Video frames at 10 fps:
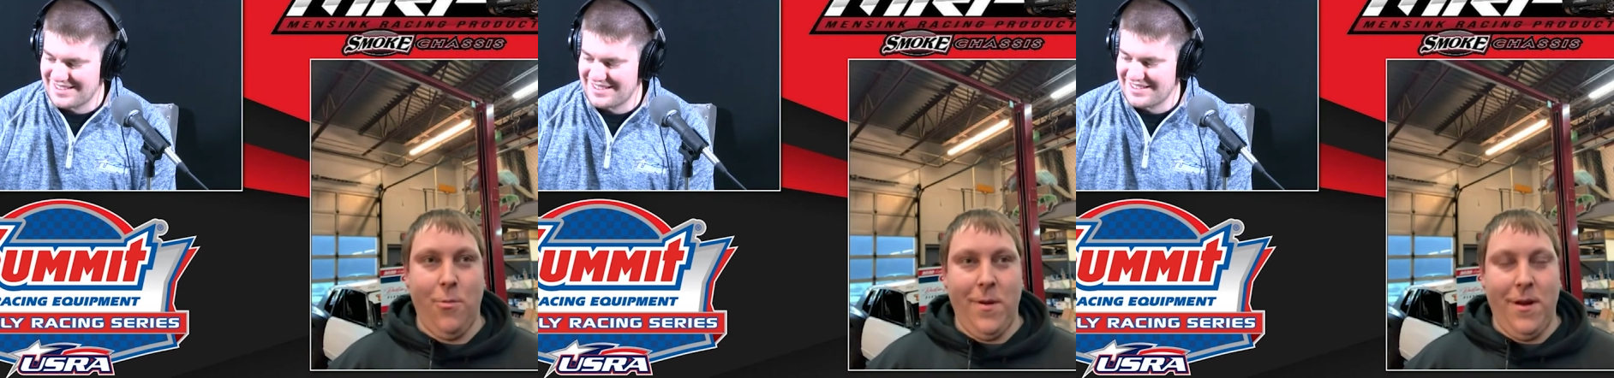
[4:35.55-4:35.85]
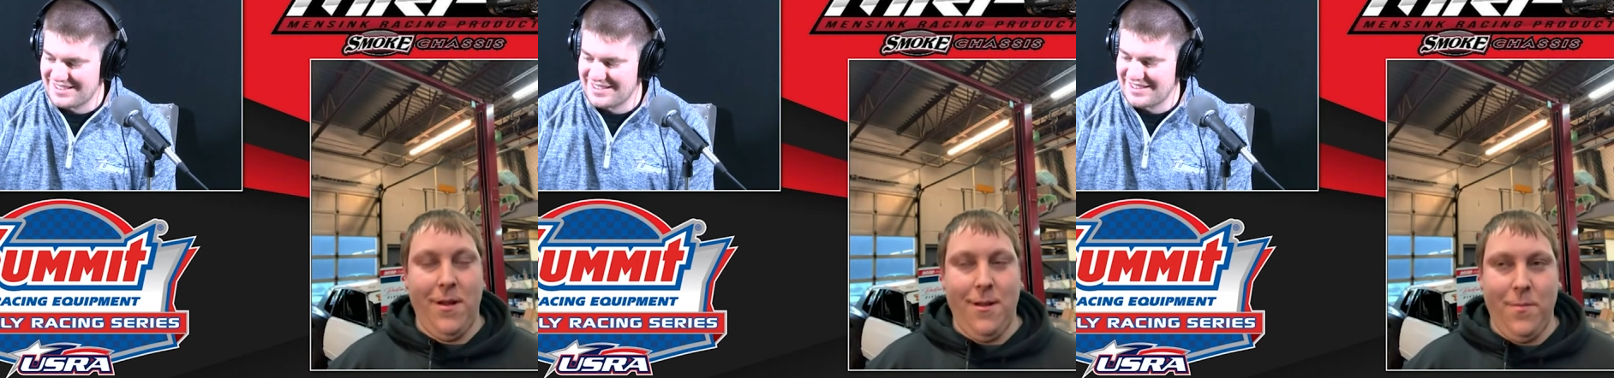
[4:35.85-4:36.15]

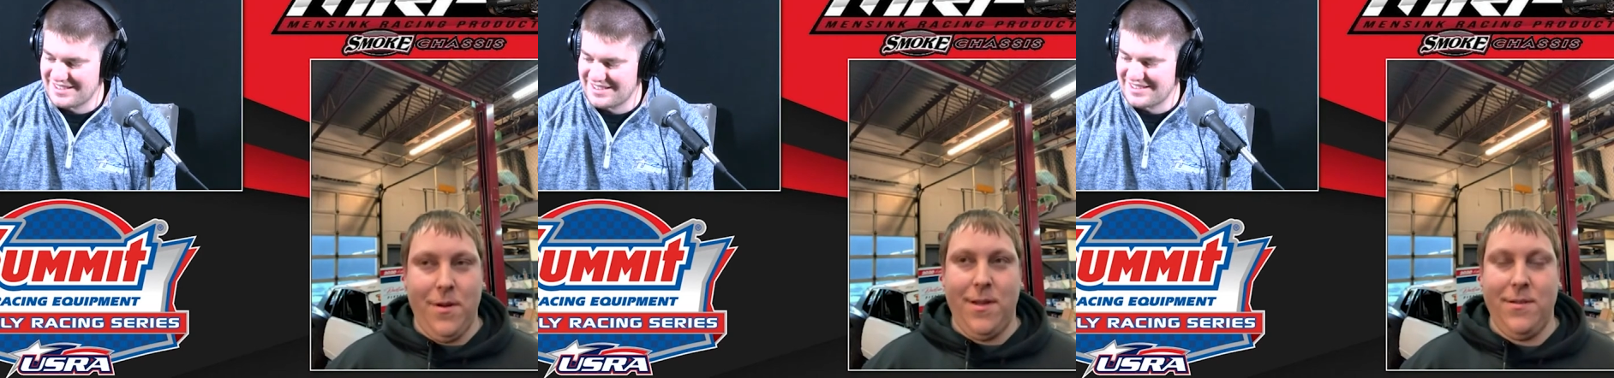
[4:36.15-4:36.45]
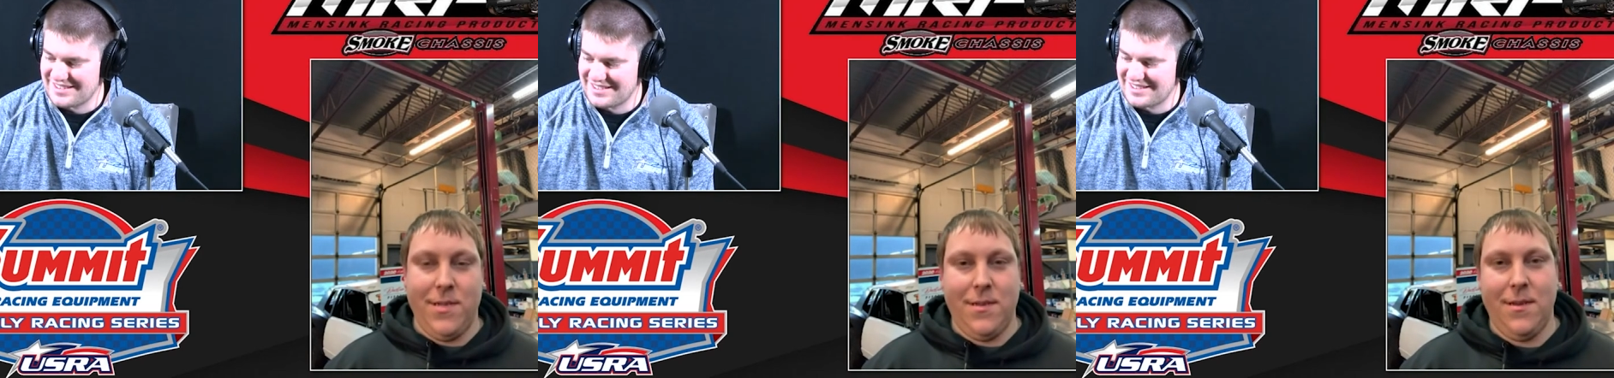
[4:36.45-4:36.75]
Speaker 1: opened it up, and
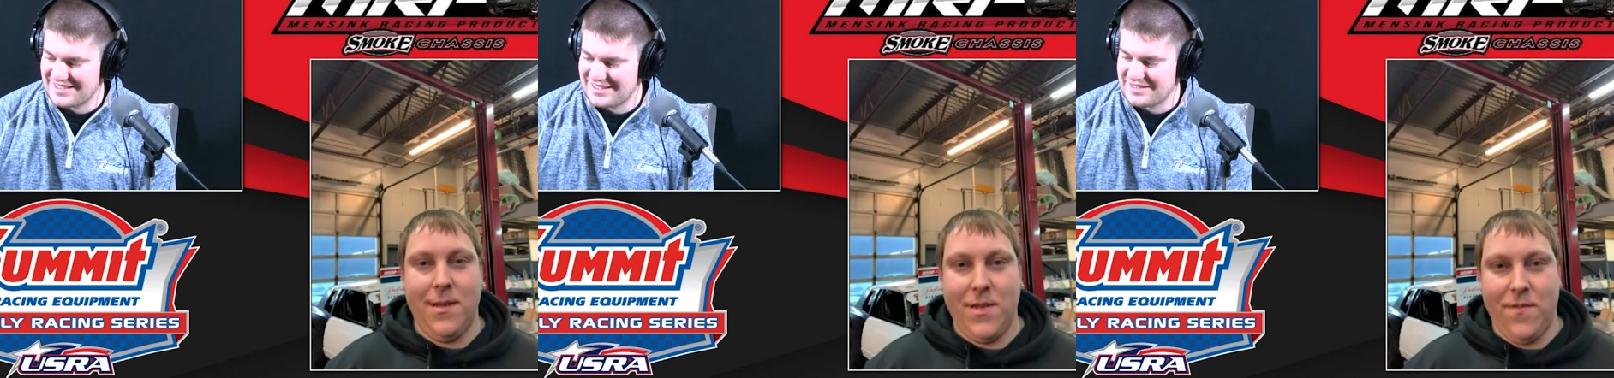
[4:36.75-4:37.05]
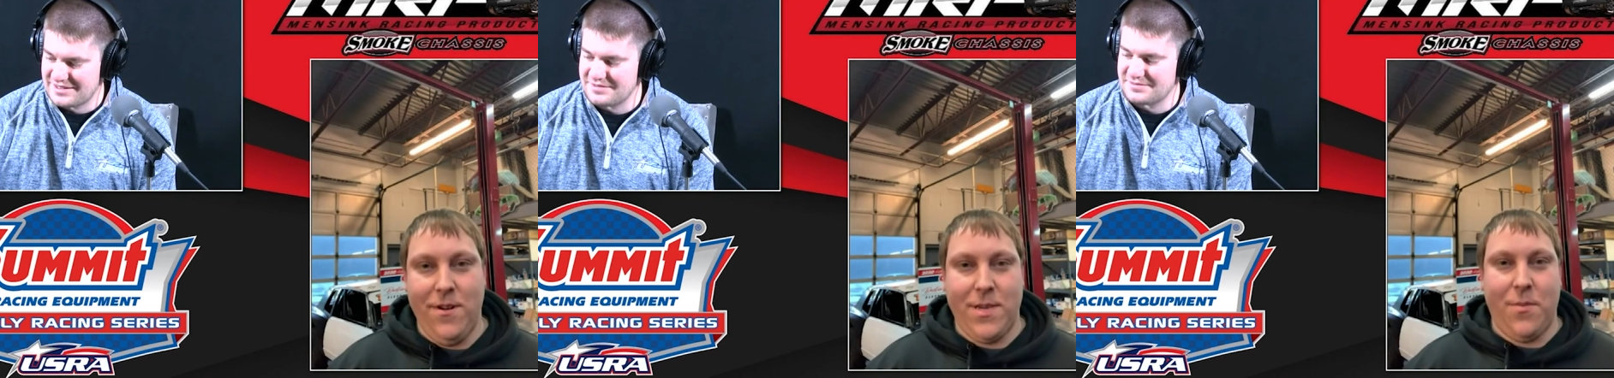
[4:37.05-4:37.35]
I was I
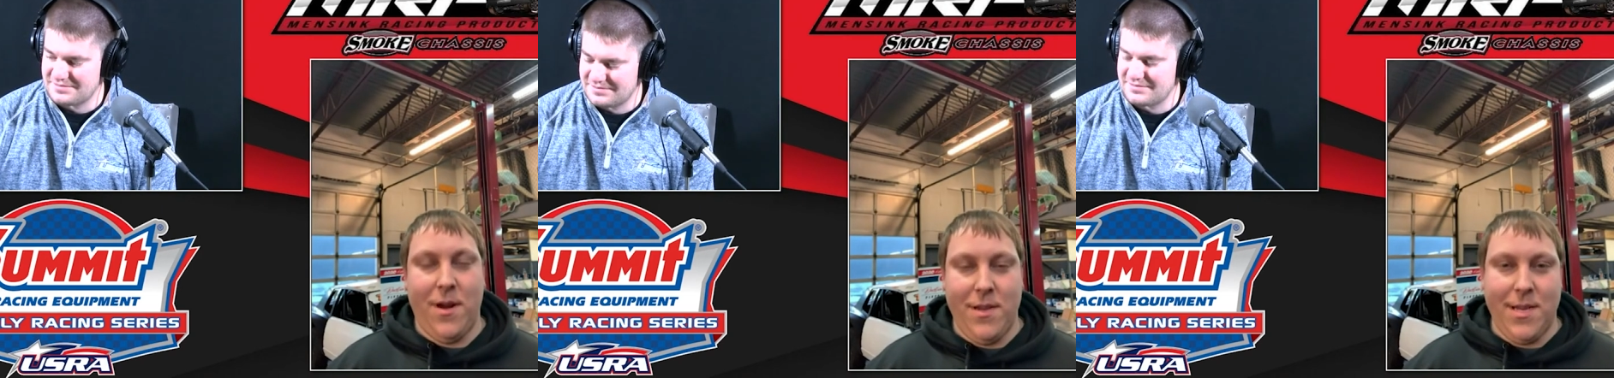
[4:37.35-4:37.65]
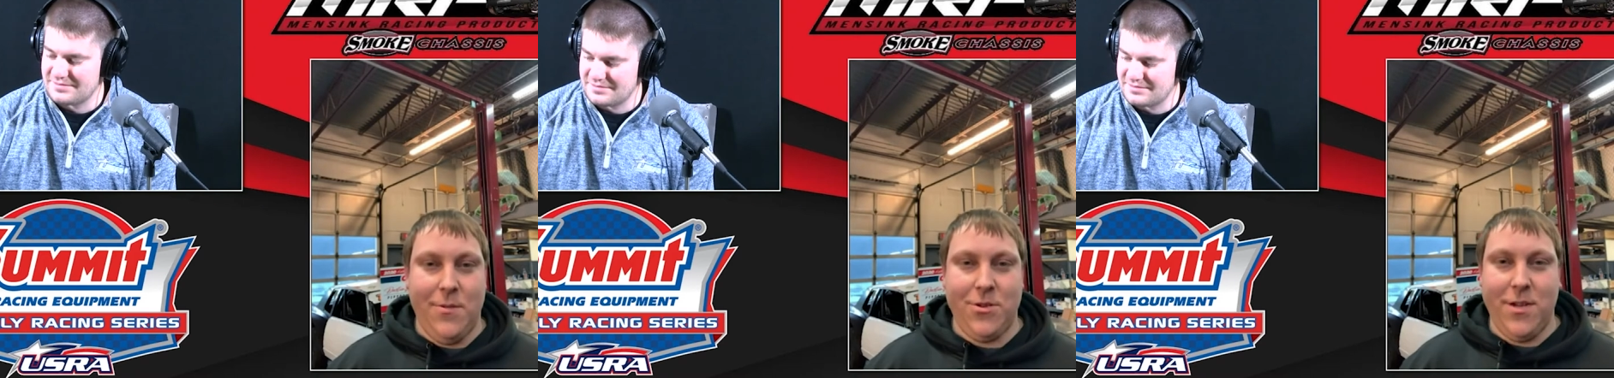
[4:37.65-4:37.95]
was very
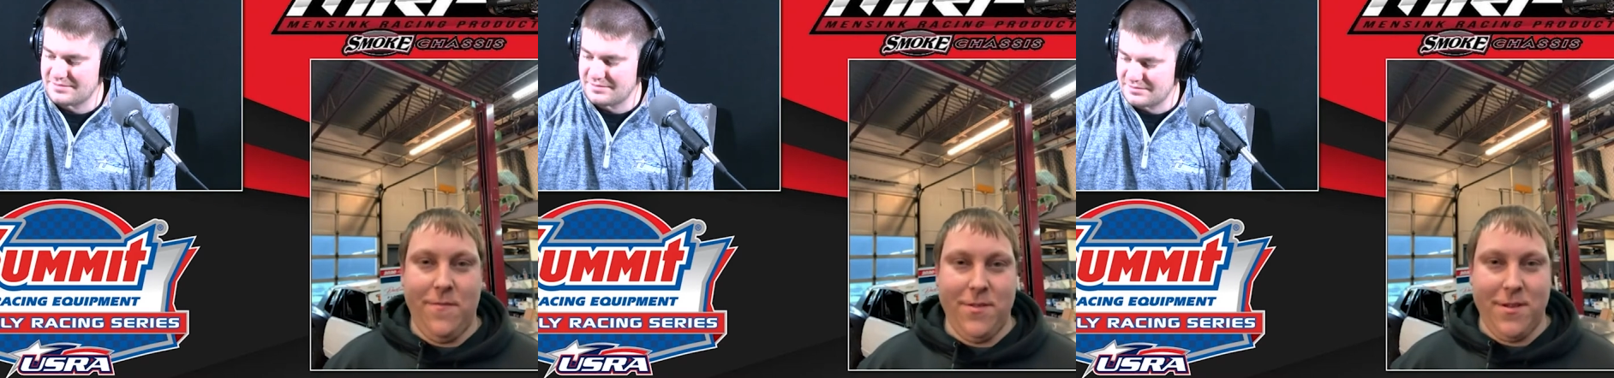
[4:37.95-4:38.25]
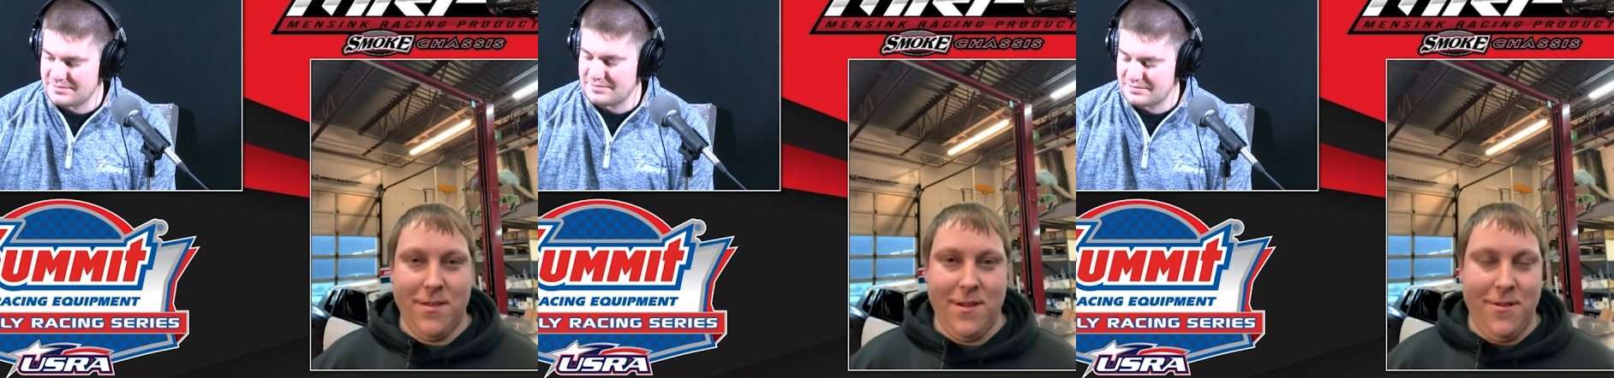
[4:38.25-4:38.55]
surprised how much stuff
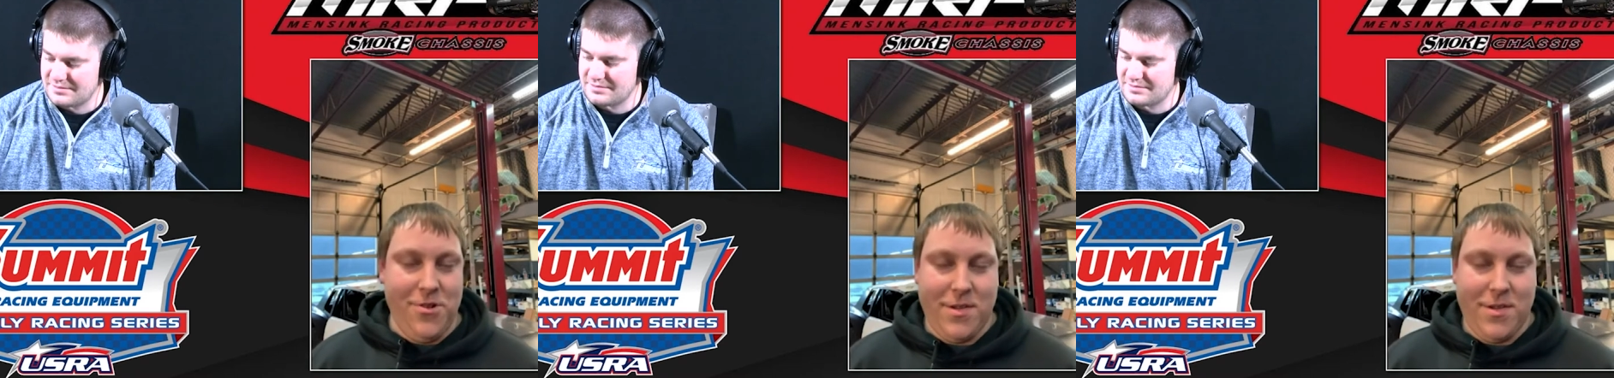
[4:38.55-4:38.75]
was in there.